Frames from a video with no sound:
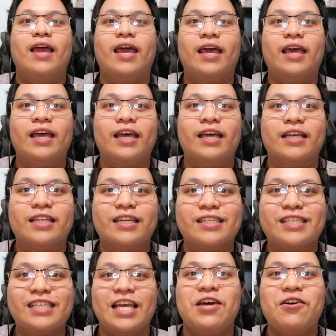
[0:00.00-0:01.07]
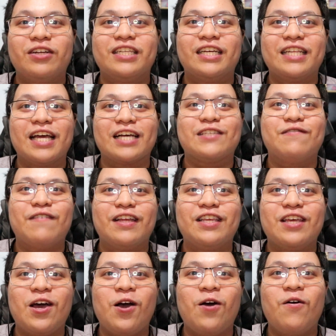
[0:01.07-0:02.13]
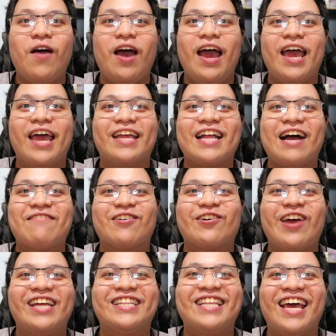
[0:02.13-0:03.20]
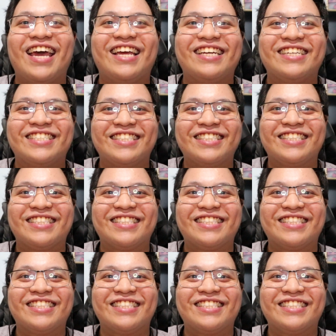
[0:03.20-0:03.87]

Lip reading: and see you in the next video, and have a great day.